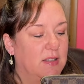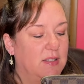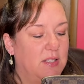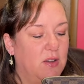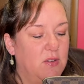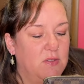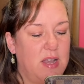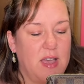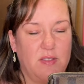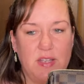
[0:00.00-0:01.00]
So
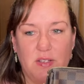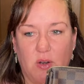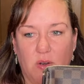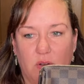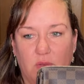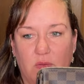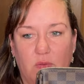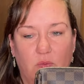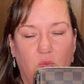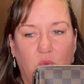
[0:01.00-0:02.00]
now these are
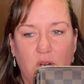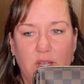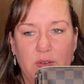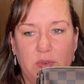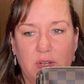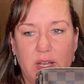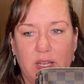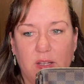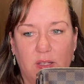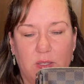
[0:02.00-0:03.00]
really
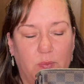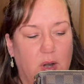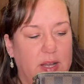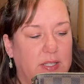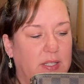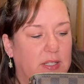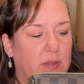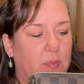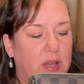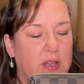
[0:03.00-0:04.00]
ridiculous prices,
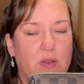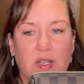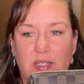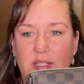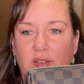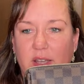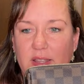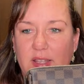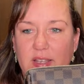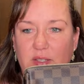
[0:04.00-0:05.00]
but you can still
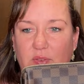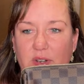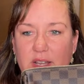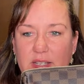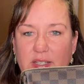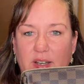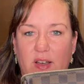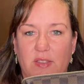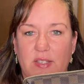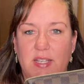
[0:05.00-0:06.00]
get these for decent
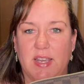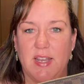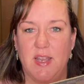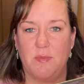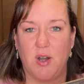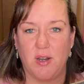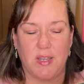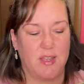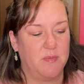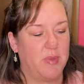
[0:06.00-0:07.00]
on the secondhand market.